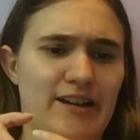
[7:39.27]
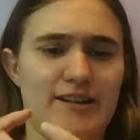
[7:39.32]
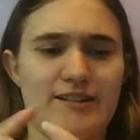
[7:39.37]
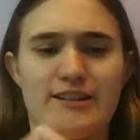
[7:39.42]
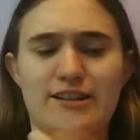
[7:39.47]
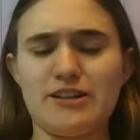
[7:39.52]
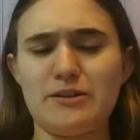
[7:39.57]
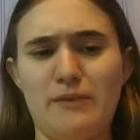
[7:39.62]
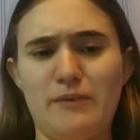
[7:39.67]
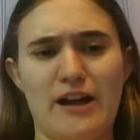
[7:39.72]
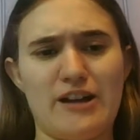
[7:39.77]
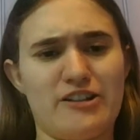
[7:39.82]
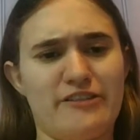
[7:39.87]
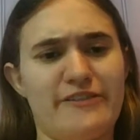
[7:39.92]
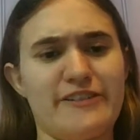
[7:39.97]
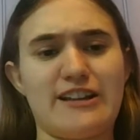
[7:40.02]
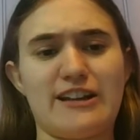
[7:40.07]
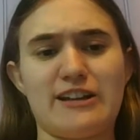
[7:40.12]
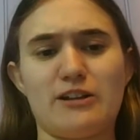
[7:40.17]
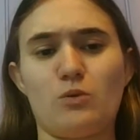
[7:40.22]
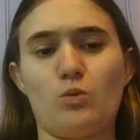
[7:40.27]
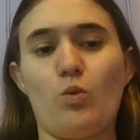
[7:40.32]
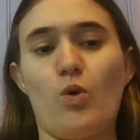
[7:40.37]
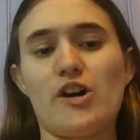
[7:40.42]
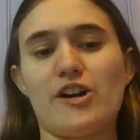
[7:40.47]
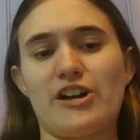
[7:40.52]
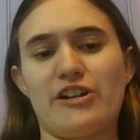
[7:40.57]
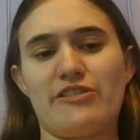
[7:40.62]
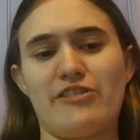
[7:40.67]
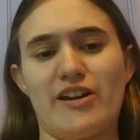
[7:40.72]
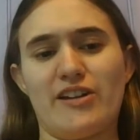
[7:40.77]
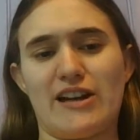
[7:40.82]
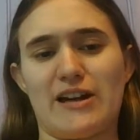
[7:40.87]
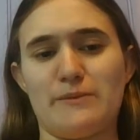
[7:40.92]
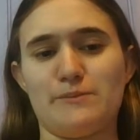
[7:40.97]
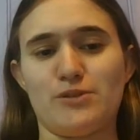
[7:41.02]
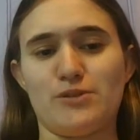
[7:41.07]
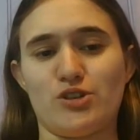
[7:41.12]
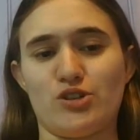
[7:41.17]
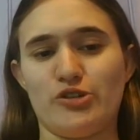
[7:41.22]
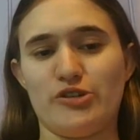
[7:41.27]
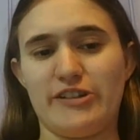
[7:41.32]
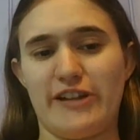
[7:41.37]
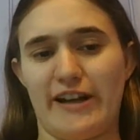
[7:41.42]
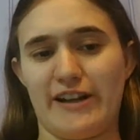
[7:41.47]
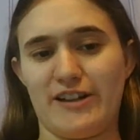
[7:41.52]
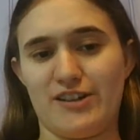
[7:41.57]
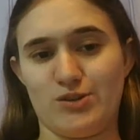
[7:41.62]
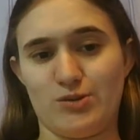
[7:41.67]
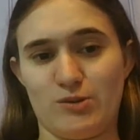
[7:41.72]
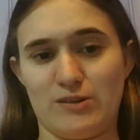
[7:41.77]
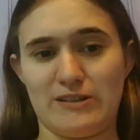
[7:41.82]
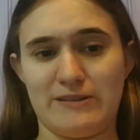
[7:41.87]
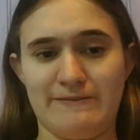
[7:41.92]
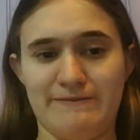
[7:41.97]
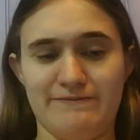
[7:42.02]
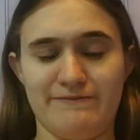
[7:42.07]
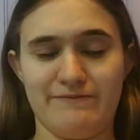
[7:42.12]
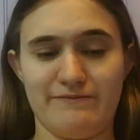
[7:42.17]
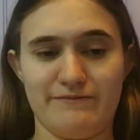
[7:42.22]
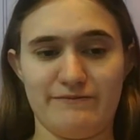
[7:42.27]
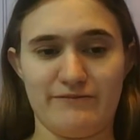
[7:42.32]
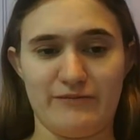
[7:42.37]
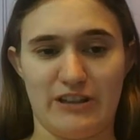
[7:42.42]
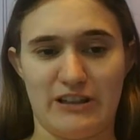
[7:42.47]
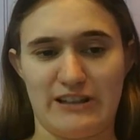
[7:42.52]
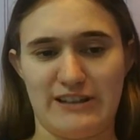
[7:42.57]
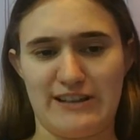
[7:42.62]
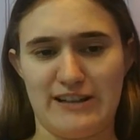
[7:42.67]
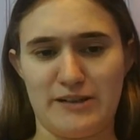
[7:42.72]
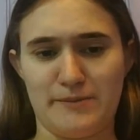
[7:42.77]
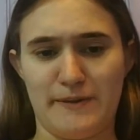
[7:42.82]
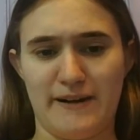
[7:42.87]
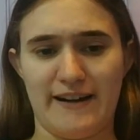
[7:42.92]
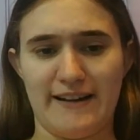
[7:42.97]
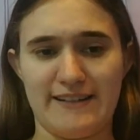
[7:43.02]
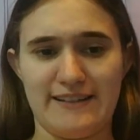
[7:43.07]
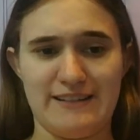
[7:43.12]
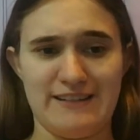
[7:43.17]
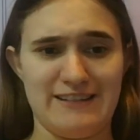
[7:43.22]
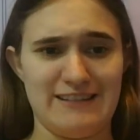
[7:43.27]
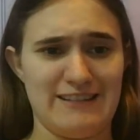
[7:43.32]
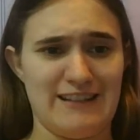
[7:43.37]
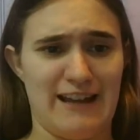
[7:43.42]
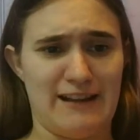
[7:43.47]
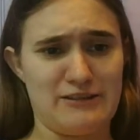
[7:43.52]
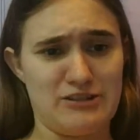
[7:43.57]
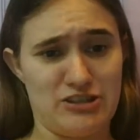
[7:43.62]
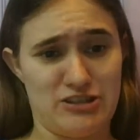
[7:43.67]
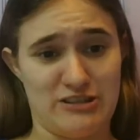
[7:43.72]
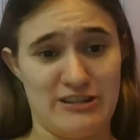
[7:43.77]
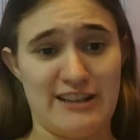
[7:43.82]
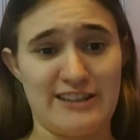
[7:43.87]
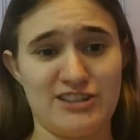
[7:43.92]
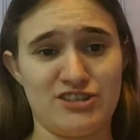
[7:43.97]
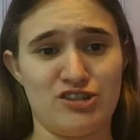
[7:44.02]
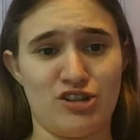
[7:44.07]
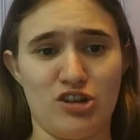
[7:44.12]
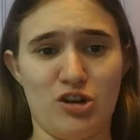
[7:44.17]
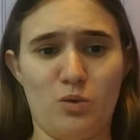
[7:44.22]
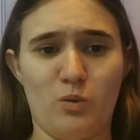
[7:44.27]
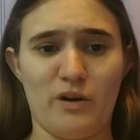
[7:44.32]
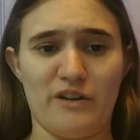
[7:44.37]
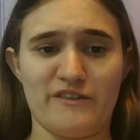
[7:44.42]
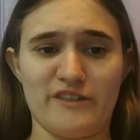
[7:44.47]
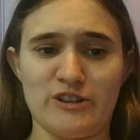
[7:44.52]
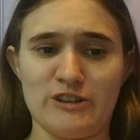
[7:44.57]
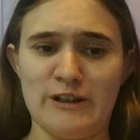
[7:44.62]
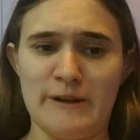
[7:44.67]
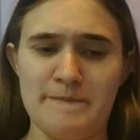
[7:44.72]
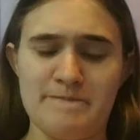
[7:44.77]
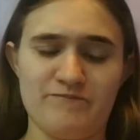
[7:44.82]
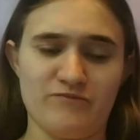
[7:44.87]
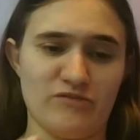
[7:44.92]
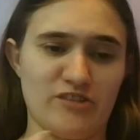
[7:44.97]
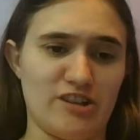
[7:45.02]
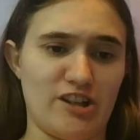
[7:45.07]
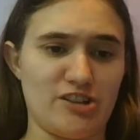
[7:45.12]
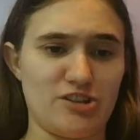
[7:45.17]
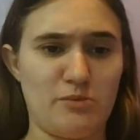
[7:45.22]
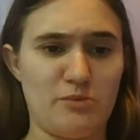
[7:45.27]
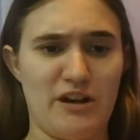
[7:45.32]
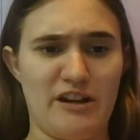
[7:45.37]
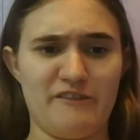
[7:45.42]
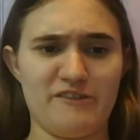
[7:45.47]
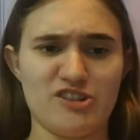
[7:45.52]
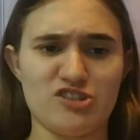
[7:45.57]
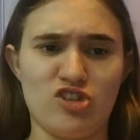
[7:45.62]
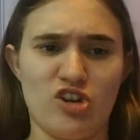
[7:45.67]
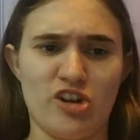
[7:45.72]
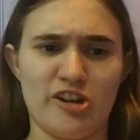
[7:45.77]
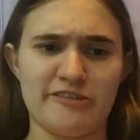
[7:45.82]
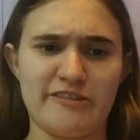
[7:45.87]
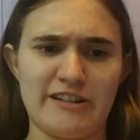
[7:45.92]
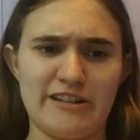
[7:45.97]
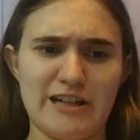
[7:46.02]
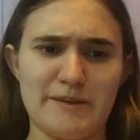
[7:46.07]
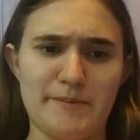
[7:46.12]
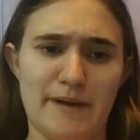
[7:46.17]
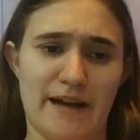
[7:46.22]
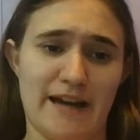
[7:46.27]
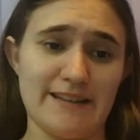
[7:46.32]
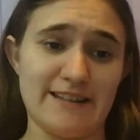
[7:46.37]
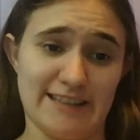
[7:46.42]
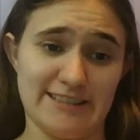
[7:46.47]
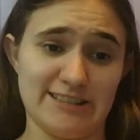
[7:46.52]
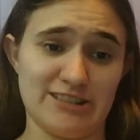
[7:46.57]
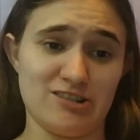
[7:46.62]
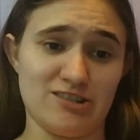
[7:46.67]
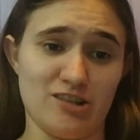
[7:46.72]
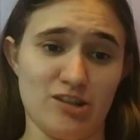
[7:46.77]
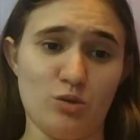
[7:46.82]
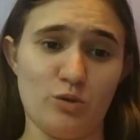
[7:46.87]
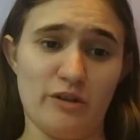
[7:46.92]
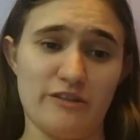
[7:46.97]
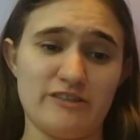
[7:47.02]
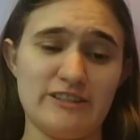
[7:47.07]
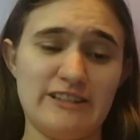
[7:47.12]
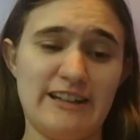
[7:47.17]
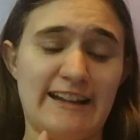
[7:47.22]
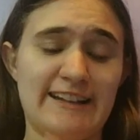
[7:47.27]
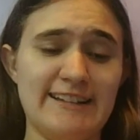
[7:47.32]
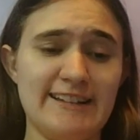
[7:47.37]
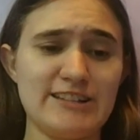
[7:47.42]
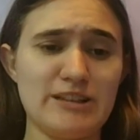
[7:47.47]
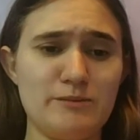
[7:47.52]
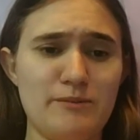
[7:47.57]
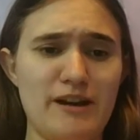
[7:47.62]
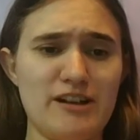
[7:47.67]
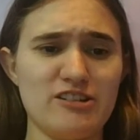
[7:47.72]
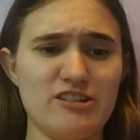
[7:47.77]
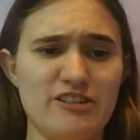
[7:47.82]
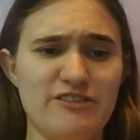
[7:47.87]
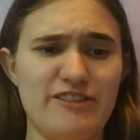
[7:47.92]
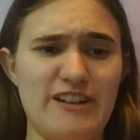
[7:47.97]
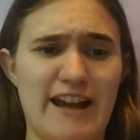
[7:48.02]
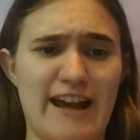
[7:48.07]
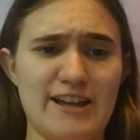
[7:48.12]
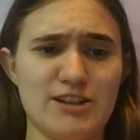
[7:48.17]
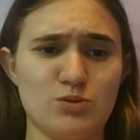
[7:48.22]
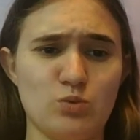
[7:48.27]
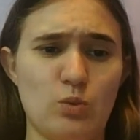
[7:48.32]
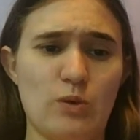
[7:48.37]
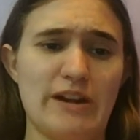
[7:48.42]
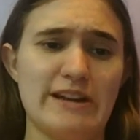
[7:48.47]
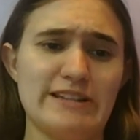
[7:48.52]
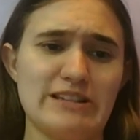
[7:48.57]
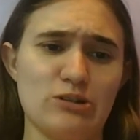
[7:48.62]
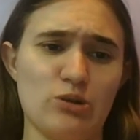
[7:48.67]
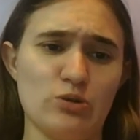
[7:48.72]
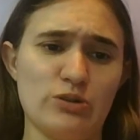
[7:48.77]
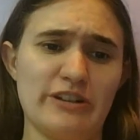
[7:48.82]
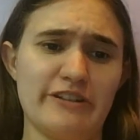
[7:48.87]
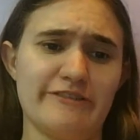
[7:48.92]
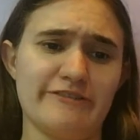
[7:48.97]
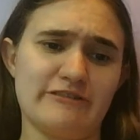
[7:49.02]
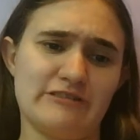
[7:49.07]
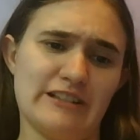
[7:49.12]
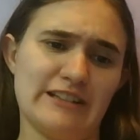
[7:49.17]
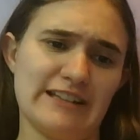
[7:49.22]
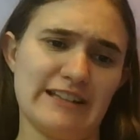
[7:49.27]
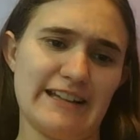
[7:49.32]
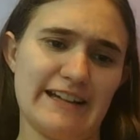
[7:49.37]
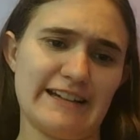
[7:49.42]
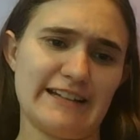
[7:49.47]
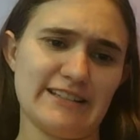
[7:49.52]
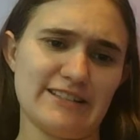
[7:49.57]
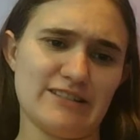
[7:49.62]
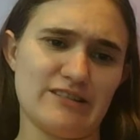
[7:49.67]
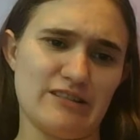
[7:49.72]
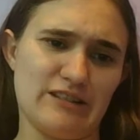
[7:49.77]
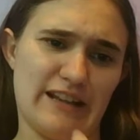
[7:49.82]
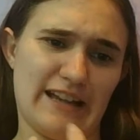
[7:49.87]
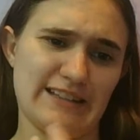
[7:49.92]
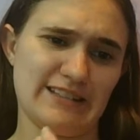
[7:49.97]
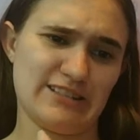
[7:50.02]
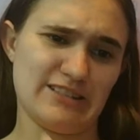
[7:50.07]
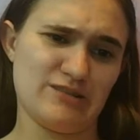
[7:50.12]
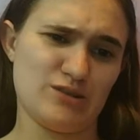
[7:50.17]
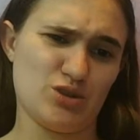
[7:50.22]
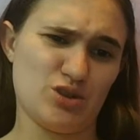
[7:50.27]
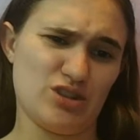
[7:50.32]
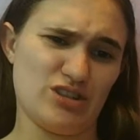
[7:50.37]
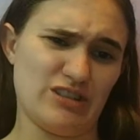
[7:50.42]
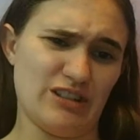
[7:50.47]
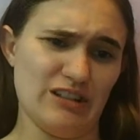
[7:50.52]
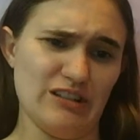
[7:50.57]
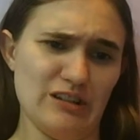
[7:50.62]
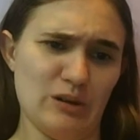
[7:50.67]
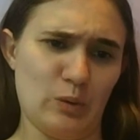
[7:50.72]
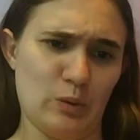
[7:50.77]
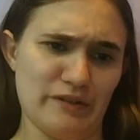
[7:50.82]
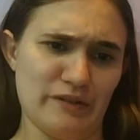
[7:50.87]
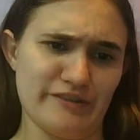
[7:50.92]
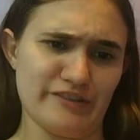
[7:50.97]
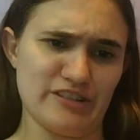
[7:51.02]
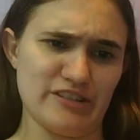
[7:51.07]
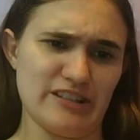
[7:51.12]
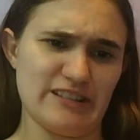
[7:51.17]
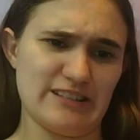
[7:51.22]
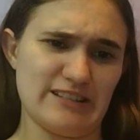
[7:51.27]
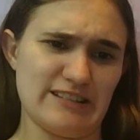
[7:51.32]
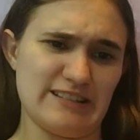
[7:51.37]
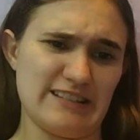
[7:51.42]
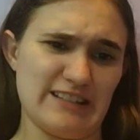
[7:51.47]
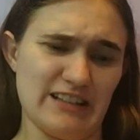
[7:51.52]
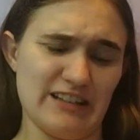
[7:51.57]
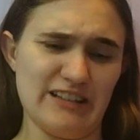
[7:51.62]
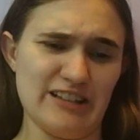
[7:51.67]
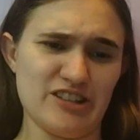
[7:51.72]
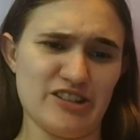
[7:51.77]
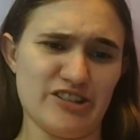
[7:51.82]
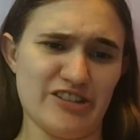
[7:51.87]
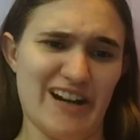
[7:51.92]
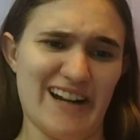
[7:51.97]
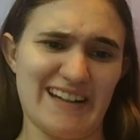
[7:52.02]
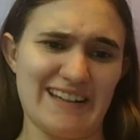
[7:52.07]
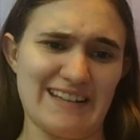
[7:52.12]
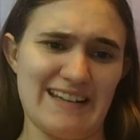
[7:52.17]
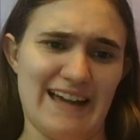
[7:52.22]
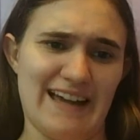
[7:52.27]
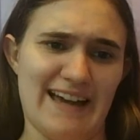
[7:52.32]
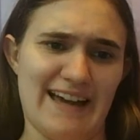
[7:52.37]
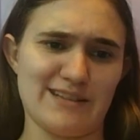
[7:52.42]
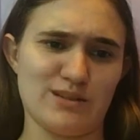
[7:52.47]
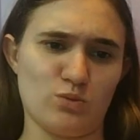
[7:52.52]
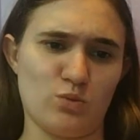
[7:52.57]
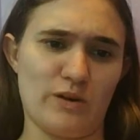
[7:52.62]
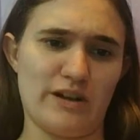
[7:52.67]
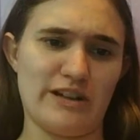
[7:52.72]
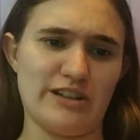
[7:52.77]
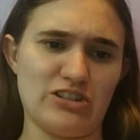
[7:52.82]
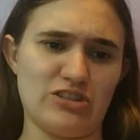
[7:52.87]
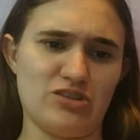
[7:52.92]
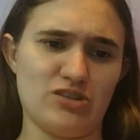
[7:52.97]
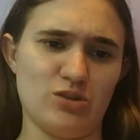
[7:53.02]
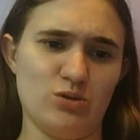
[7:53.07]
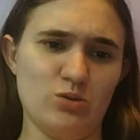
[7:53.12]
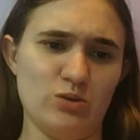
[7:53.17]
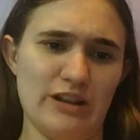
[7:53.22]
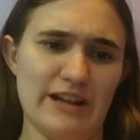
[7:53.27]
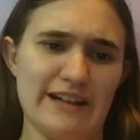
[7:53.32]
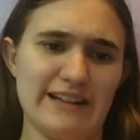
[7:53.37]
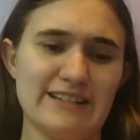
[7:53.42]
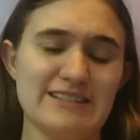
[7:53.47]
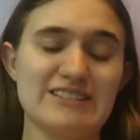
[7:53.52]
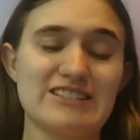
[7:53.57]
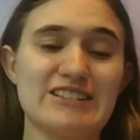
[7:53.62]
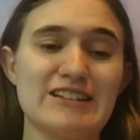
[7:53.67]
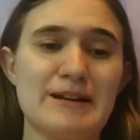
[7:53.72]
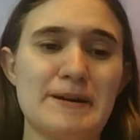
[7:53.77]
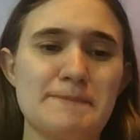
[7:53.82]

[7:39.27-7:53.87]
Doesn't matter if it's, like, walking around like a bird or a dinosaur, like a theropod, that's still a wyvern. It doesn't matter if it's crawling around like a bat, that's still a wyvern. And it doesn't matter if it has wings and only front legs, that's still a wyvern. It's still a dragon that has wings and 2 legs.